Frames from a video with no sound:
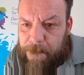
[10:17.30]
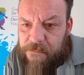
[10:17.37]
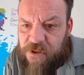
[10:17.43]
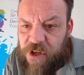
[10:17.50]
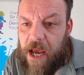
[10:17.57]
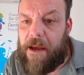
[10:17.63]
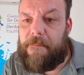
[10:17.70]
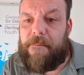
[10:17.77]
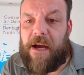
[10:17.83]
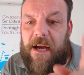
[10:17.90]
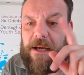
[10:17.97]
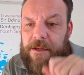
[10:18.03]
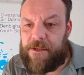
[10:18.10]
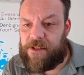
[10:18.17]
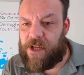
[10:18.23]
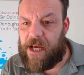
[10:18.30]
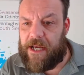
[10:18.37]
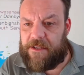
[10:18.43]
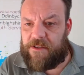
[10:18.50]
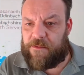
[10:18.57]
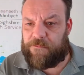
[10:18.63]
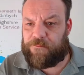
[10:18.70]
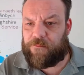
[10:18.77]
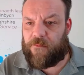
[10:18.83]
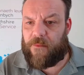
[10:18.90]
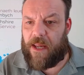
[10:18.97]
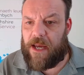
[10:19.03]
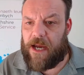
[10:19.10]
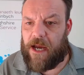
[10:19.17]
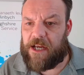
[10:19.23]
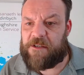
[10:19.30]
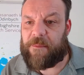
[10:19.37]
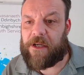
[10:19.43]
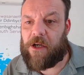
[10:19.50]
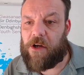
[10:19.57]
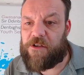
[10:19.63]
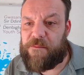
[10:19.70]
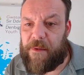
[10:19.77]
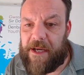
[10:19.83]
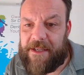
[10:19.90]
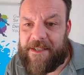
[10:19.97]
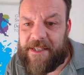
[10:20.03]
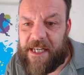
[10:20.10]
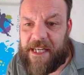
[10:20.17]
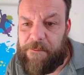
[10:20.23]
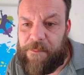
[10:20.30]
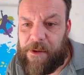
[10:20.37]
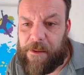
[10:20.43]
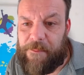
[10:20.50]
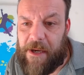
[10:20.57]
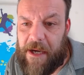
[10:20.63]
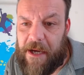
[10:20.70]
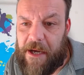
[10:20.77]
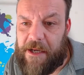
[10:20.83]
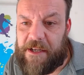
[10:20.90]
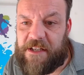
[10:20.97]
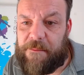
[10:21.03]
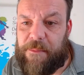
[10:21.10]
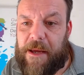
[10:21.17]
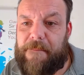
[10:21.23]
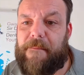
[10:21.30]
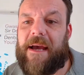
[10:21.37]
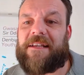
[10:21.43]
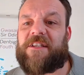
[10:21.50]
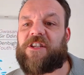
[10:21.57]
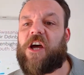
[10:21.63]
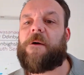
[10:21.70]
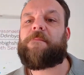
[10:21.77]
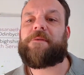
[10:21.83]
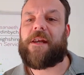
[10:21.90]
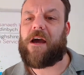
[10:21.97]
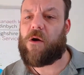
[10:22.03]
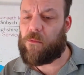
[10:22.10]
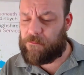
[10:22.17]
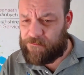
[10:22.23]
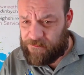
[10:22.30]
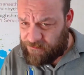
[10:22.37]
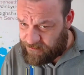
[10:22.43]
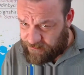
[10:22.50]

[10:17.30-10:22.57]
Gemma says, it's because my sleeping pattern is a bit messed up now.